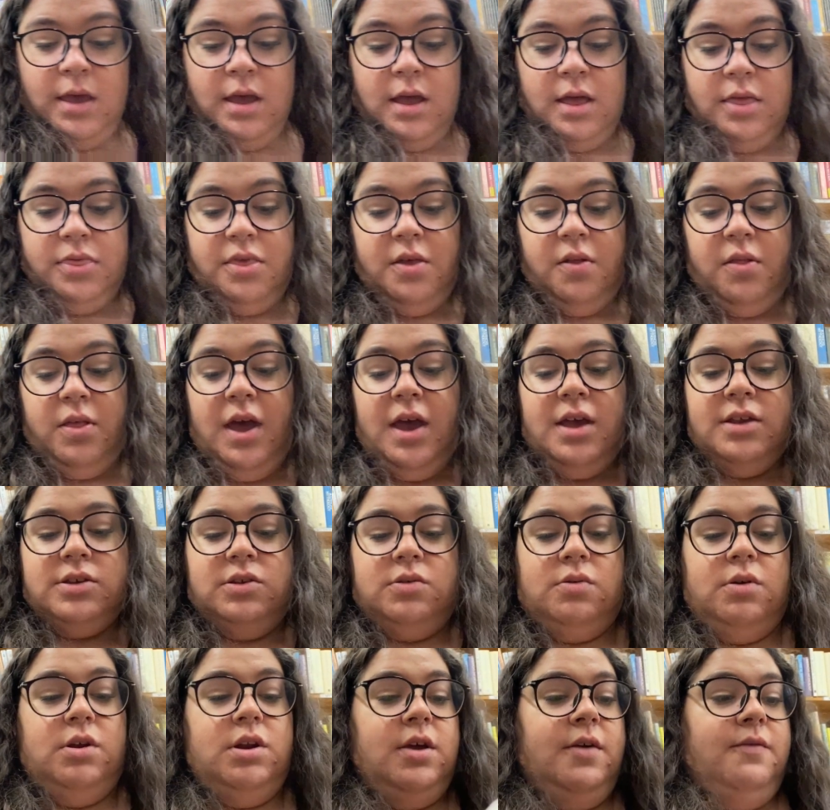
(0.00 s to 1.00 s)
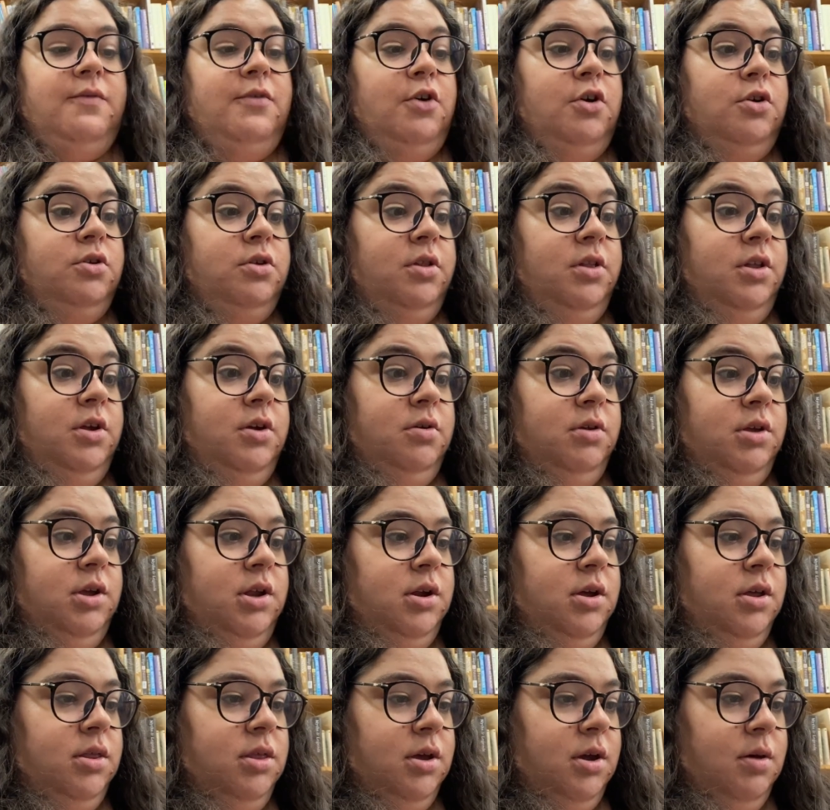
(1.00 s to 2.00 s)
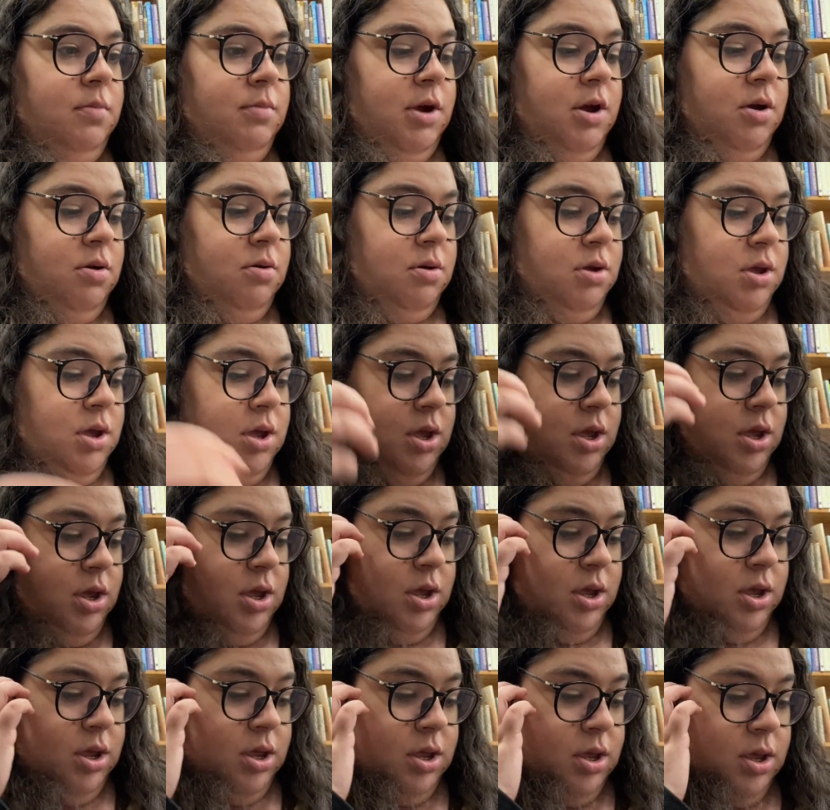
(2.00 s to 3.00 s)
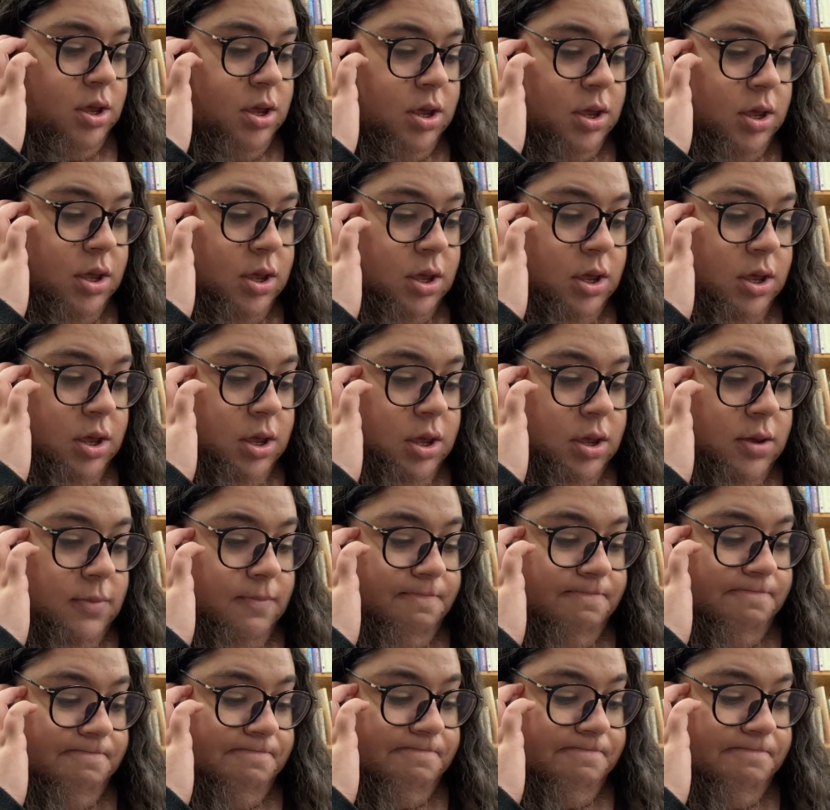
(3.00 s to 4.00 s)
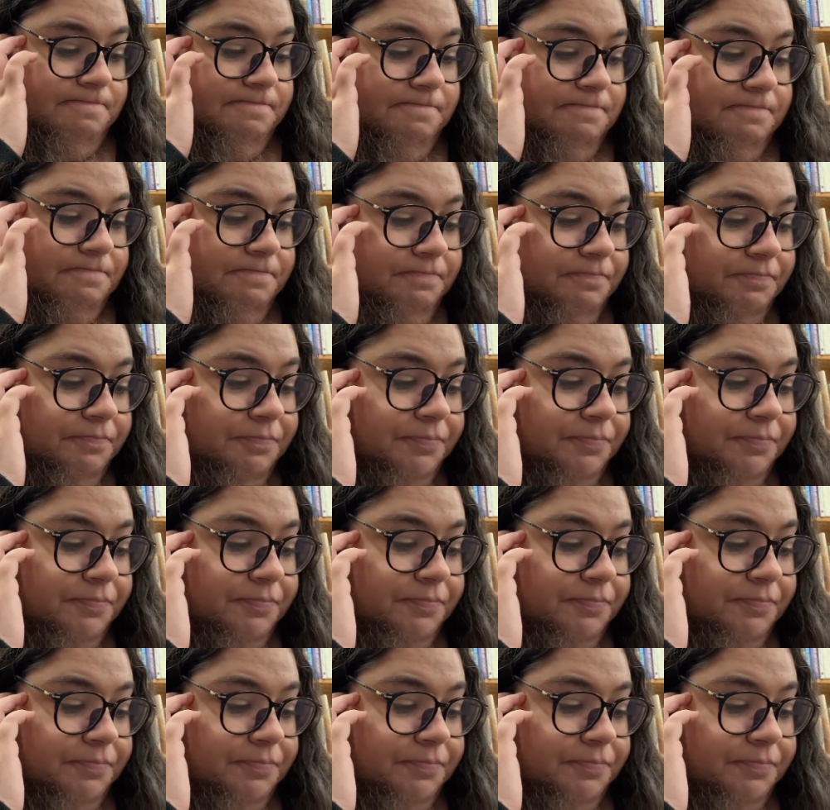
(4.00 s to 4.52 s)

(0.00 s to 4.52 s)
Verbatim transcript: The last one I've heard literally nothing about. Mm.